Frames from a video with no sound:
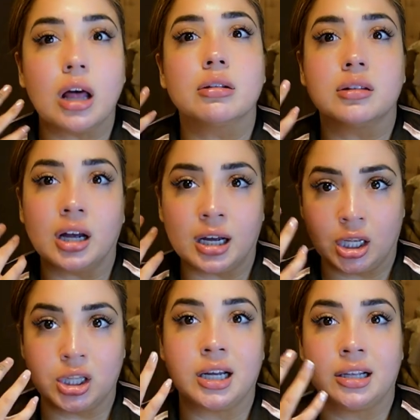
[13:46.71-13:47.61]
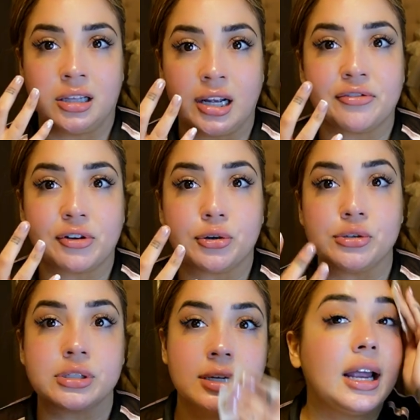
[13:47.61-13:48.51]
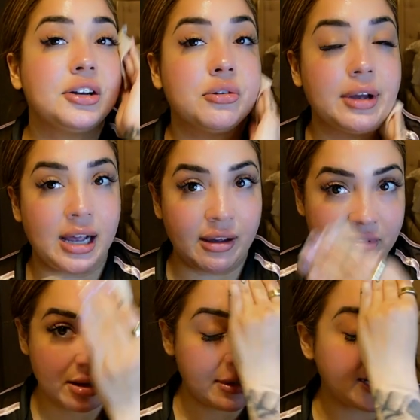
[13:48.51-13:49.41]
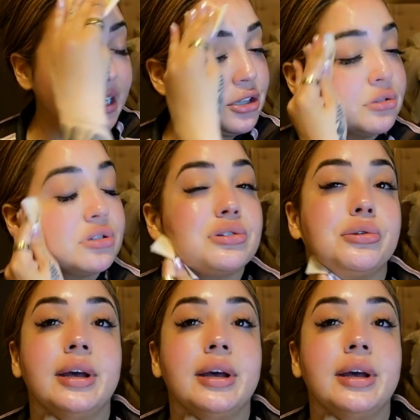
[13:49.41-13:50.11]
A lot of freckles. I don't have them like I used to.